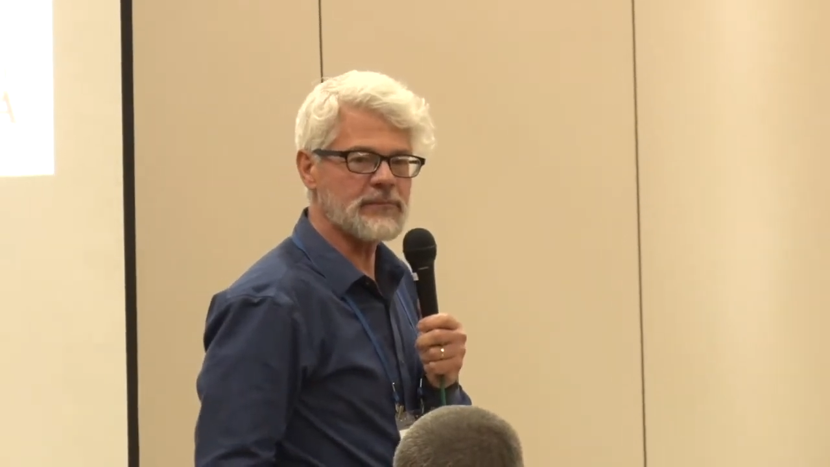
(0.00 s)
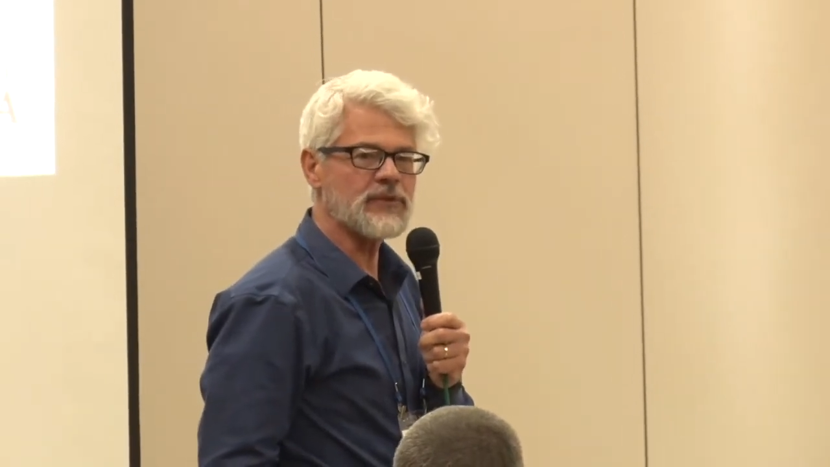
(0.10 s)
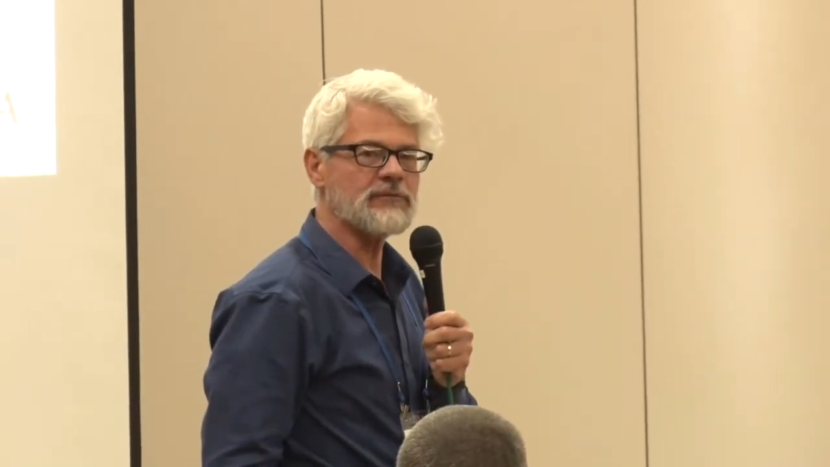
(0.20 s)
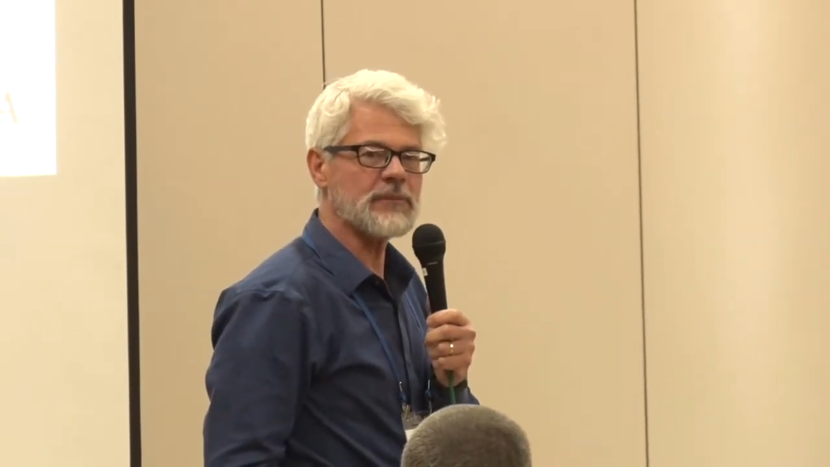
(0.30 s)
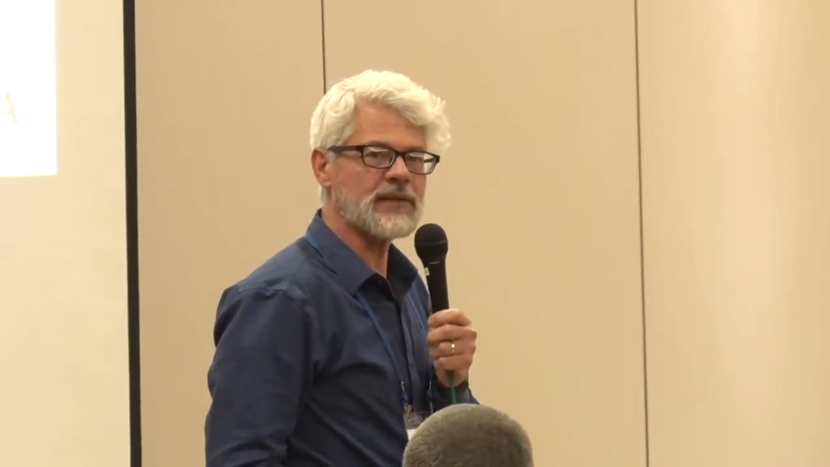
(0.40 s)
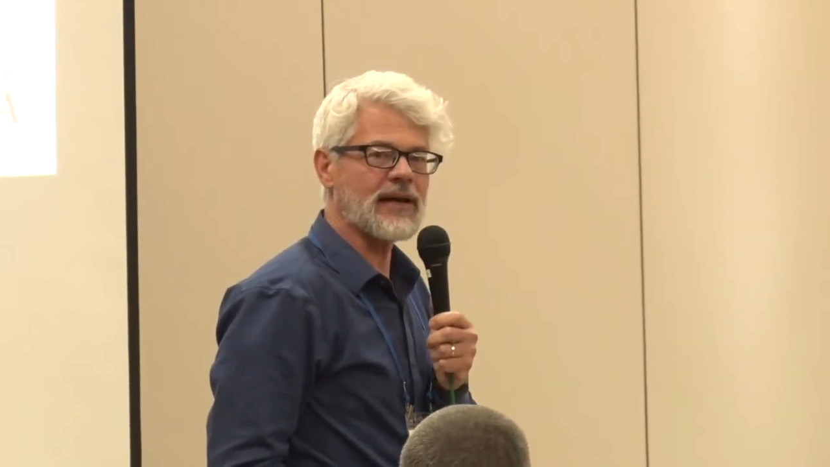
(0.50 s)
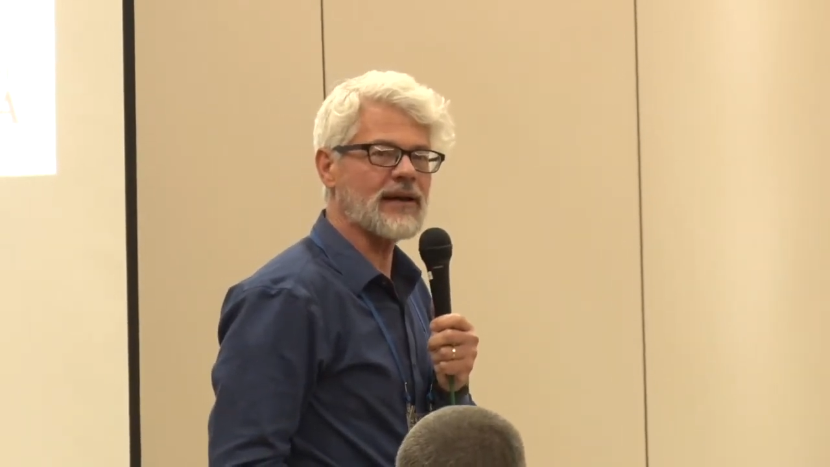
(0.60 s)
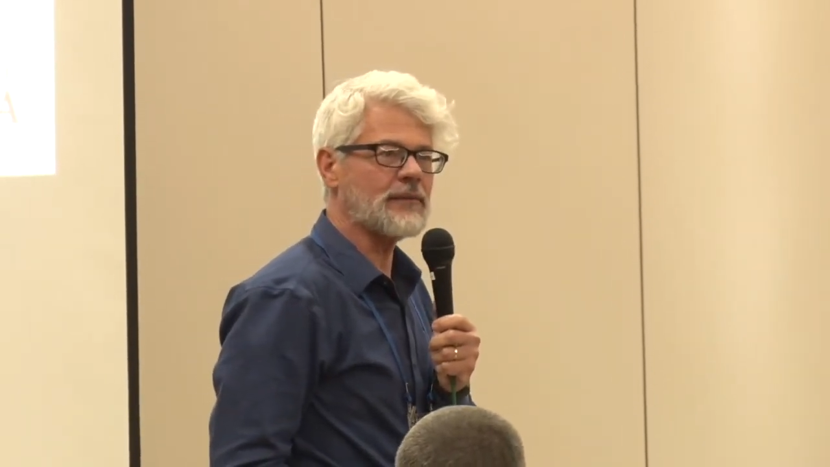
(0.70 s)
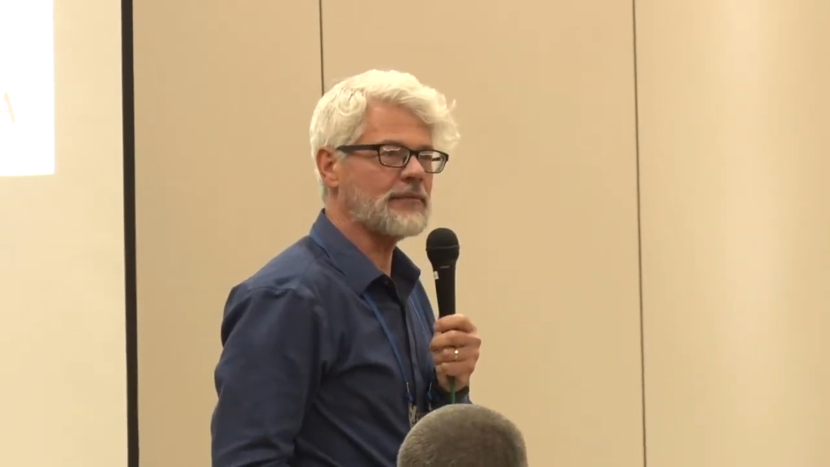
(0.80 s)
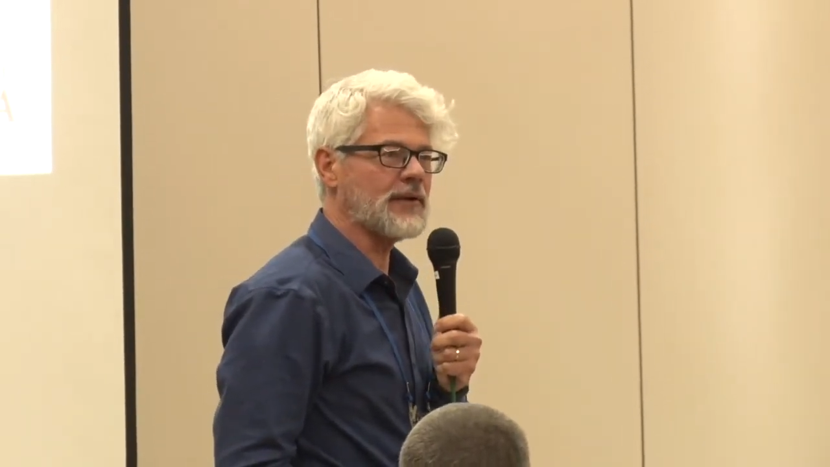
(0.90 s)
movement
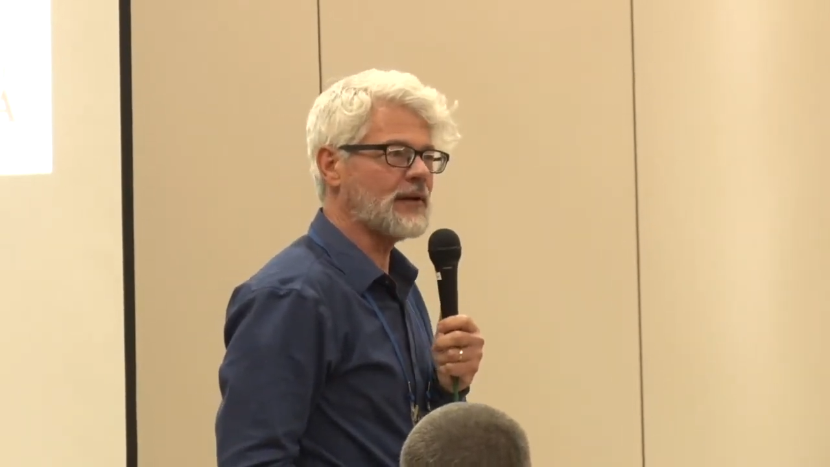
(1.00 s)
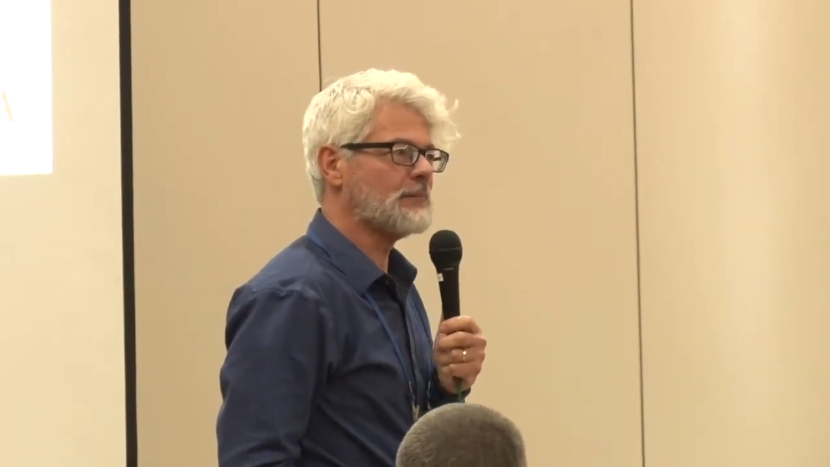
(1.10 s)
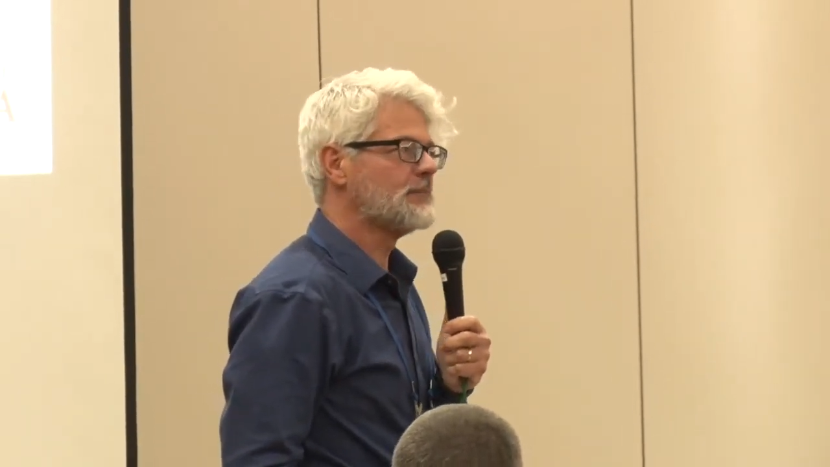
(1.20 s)
out there.